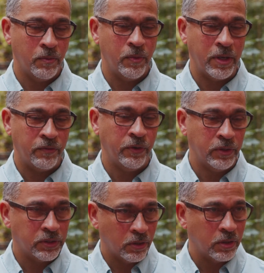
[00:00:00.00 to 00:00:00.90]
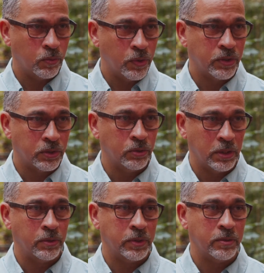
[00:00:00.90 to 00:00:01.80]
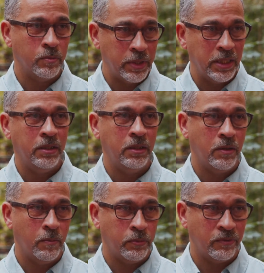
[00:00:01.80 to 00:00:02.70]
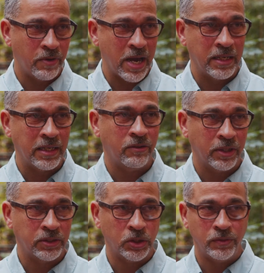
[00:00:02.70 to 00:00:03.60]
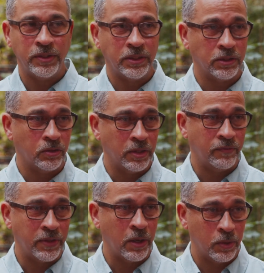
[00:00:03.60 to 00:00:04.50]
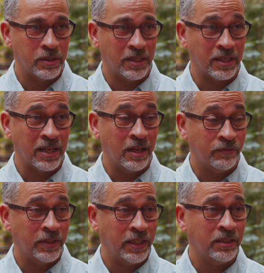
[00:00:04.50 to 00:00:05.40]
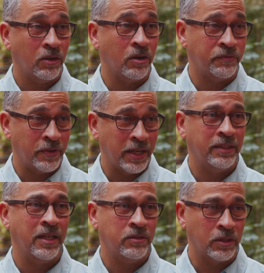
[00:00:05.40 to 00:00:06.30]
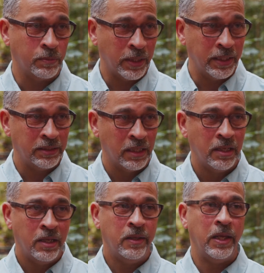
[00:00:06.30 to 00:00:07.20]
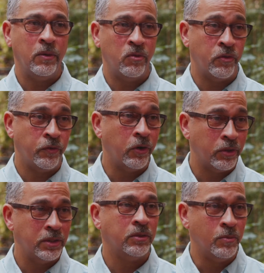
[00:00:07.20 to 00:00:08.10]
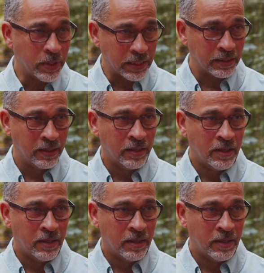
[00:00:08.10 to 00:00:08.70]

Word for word: When I first started with the school, it was me providing direct services so that if there was a conflict or a fight that took place, they referred it to me.